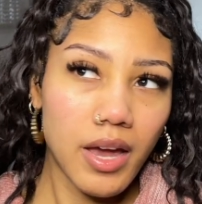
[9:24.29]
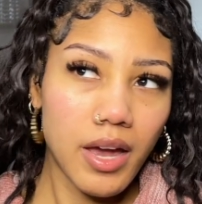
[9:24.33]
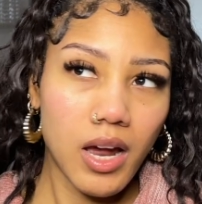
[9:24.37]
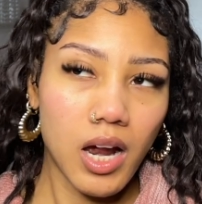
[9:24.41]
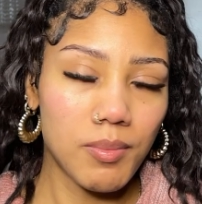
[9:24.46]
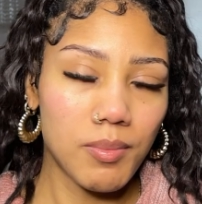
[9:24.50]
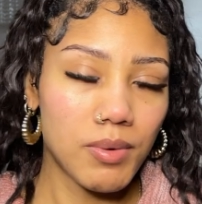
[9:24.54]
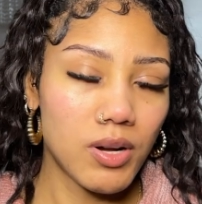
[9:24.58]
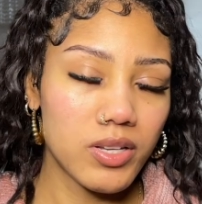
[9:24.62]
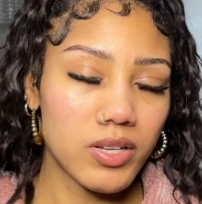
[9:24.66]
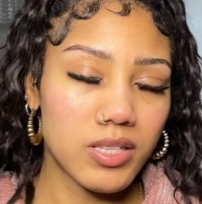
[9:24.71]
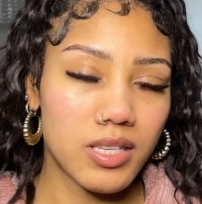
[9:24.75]

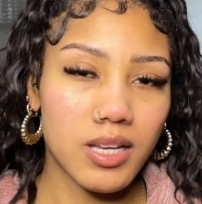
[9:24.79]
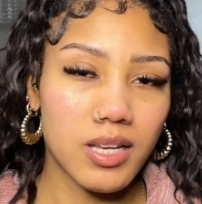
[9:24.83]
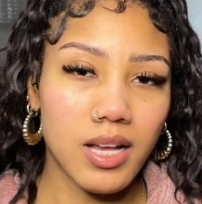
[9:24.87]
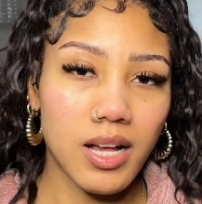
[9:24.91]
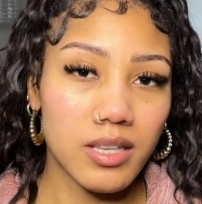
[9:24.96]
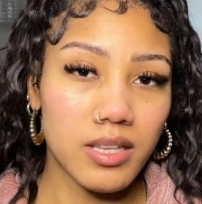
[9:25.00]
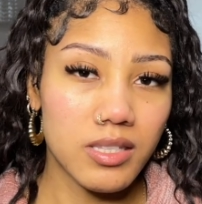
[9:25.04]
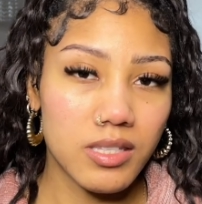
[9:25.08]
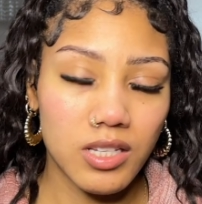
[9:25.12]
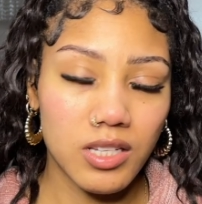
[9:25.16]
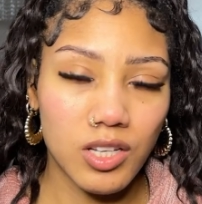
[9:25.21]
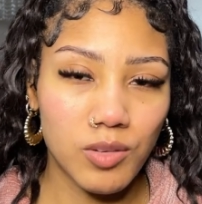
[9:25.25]
I'm always in
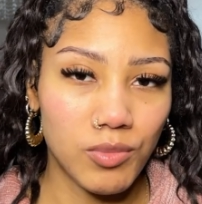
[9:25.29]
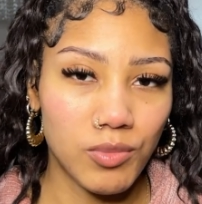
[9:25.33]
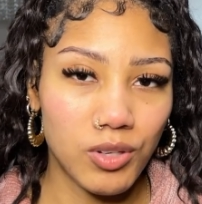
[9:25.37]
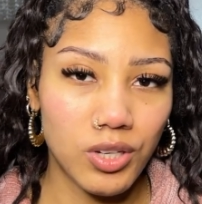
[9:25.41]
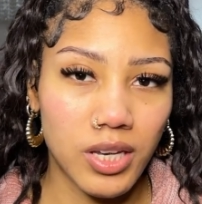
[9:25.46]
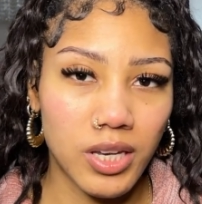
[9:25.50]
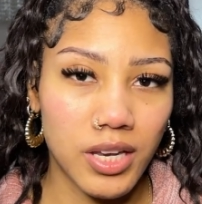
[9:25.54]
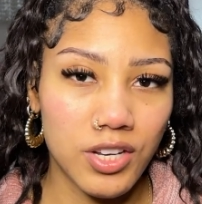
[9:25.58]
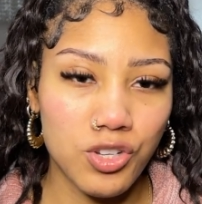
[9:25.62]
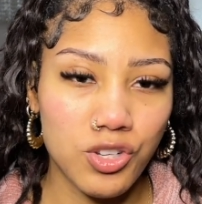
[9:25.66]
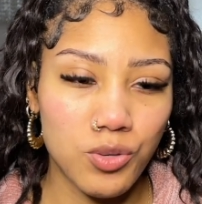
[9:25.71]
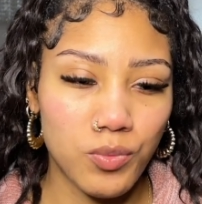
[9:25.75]
constant
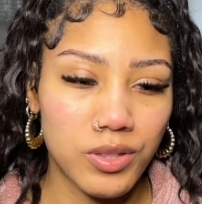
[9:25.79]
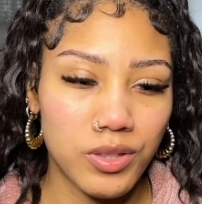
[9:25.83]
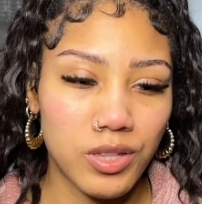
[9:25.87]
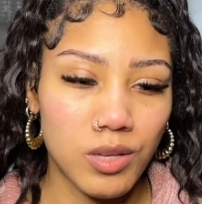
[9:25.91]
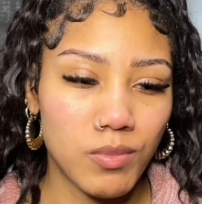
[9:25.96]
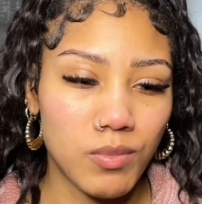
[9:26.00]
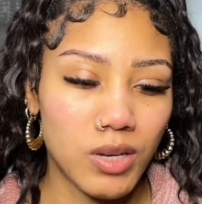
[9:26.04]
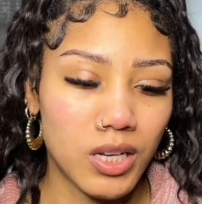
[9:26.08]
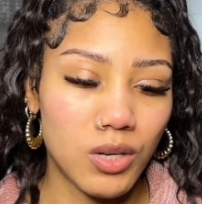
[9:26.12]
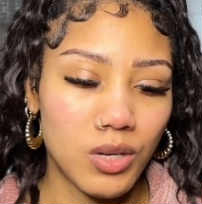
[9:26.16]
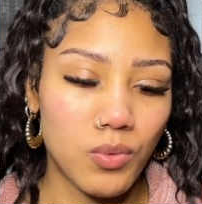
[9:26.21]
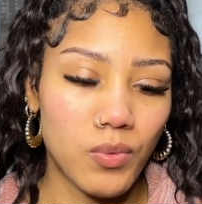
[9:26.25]
communication with
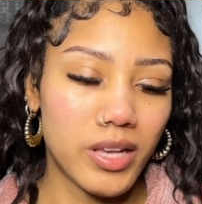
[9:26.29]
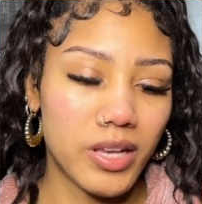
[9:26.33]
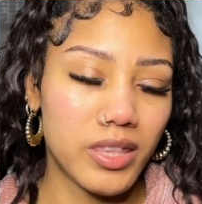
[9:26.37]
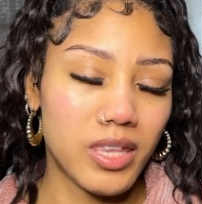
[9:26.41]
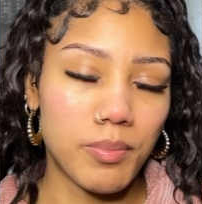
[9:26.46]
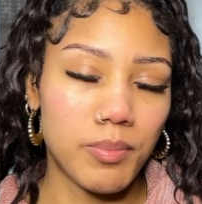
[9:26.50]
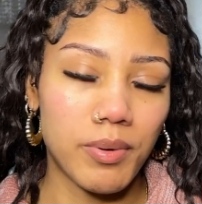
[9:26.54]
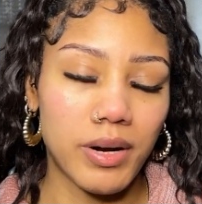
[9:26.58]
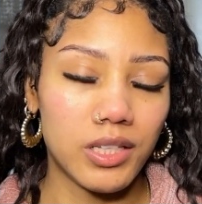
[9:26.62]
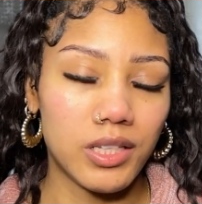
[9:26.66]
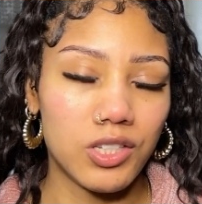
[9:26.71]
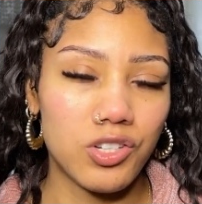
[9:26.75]
them anyway. They
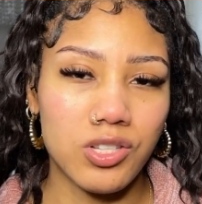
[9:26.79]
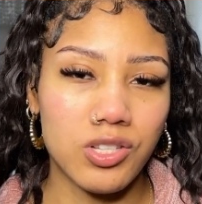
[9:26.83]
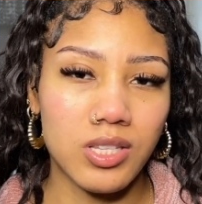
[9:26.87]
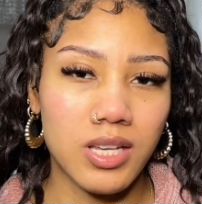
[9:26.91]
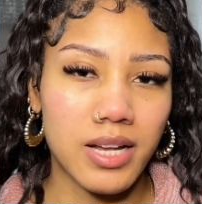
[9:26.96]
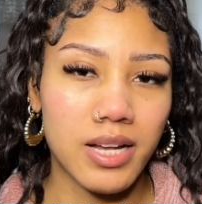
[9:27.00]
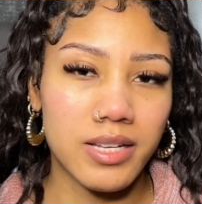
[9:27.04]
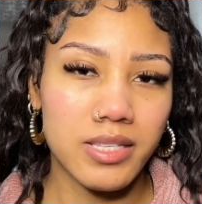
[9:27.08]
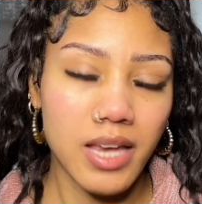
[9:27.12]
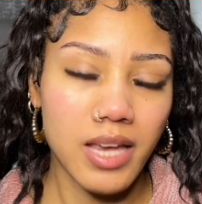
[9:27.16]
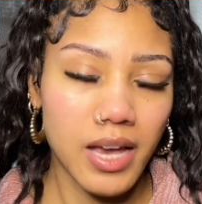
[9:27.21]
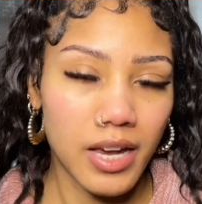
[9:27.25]
probably just
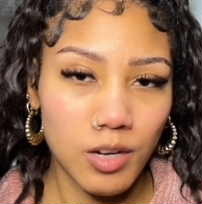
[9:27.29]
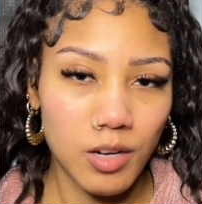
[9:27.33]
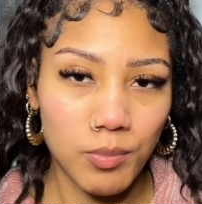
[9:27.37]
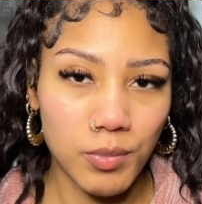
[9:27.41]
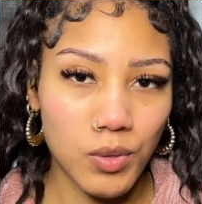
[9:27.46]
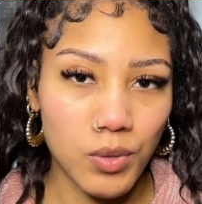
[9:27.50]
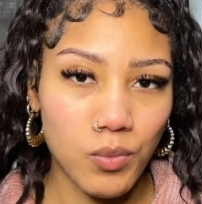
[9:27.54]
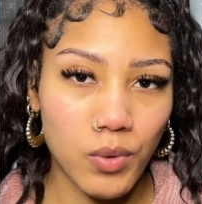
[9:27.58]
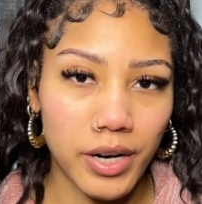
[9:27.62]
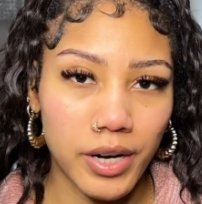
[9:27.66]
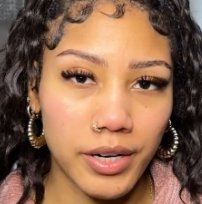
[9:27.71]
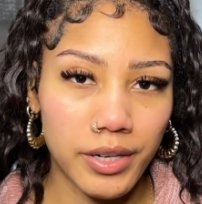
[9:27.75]
got tied up
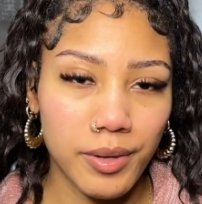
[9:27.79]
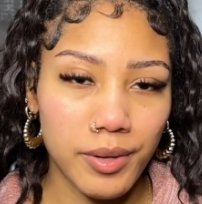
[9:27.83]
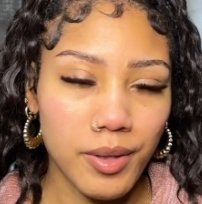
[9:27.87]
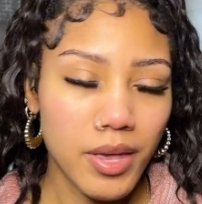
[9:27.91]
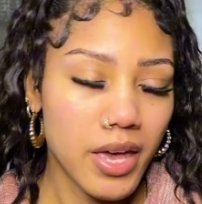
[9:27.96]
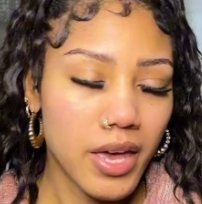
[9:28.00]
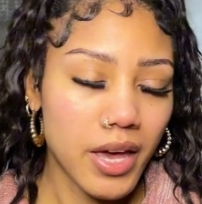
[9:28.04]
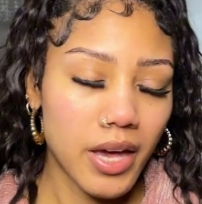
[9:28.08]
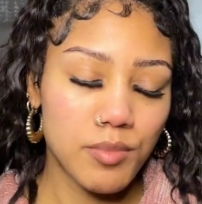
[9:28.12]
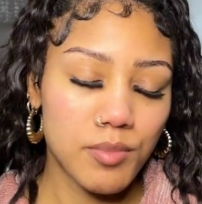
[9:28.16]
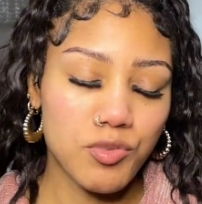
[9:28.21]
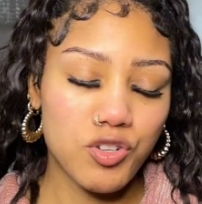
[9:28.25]
at work.
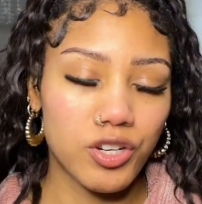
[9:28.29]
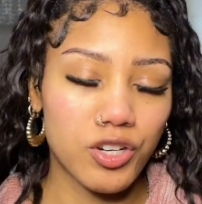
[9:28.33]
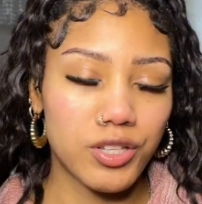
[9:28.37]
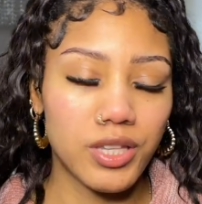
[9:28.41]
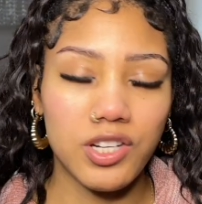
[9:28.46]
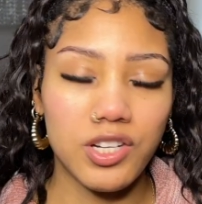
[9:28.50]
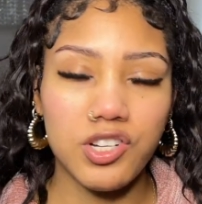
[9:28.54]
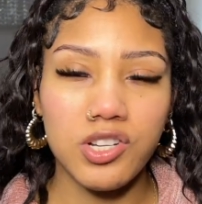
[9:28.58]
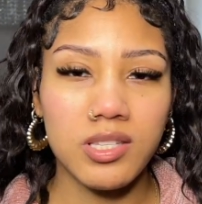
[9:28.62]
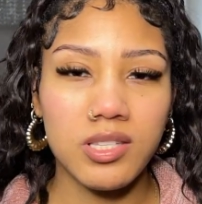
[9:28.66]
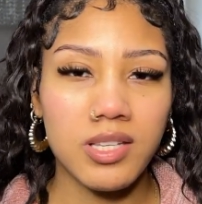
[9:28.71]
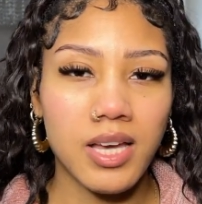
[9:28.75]
I'm sure
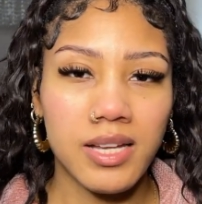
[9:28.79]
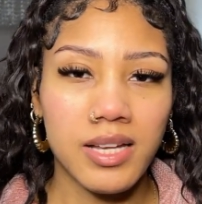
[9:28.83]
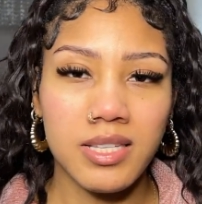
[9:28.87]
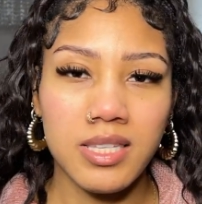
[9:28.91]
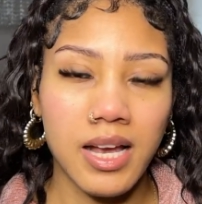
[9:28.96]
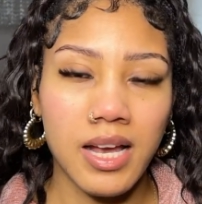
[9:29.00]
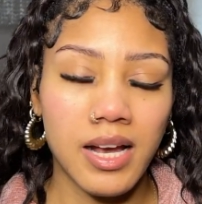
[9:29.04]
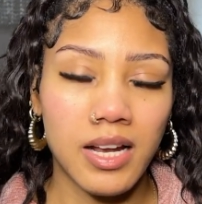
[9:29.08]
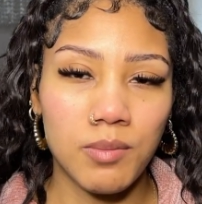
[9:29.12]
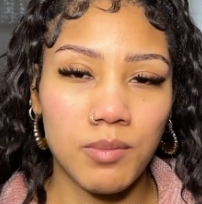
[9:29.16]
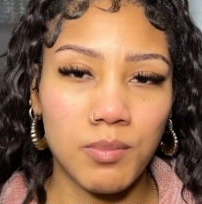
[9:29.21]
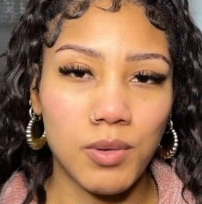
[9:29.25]
they just got
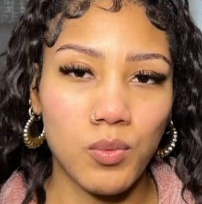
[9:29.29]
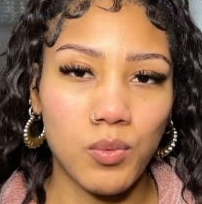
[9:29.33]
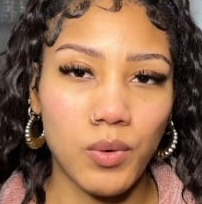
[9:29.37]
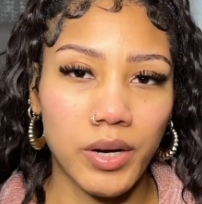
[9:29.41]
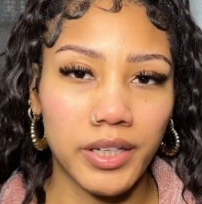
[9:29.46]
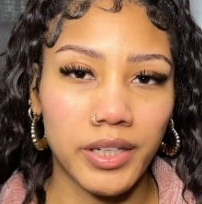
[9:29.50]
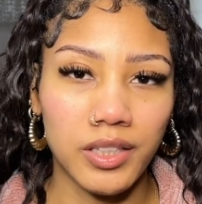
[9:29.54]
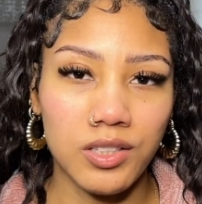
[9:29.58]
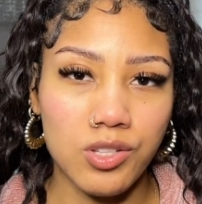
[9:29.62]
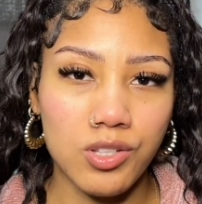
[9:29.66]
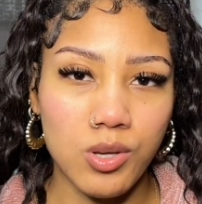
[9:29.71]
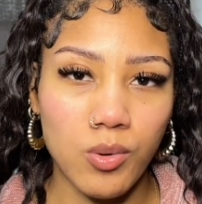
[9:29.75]
tied up at
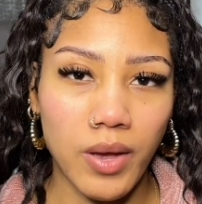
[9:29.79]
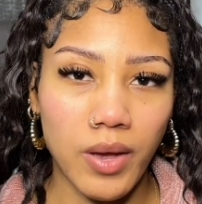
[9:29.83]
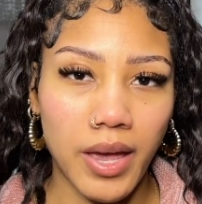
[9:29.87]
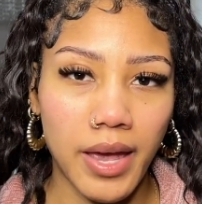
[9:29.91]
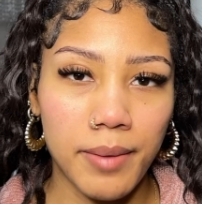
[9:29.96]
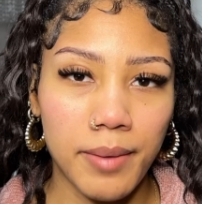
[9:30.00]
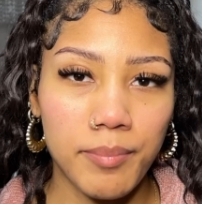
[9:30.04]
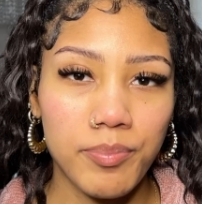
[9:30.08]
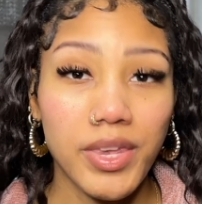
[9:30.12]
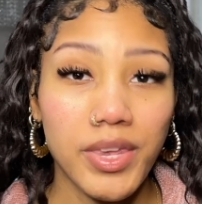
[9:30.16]
work. It's okay.